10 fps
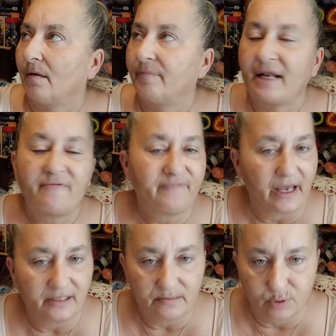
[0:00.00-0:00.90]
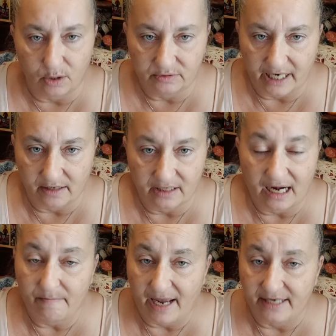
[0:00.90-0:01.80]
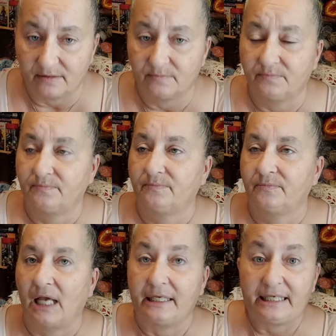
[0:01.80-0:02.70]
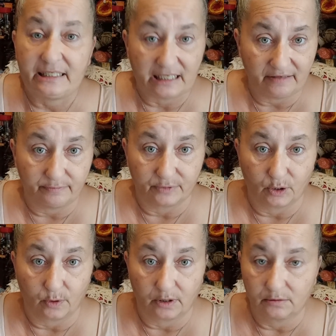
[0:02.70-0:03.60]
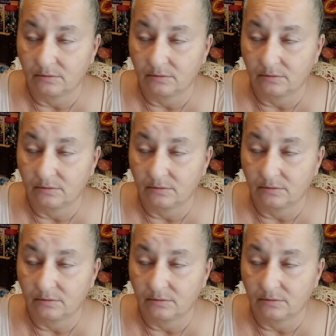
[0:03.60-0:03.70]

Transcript: But I finally broke down and I made them. I need to give them to her.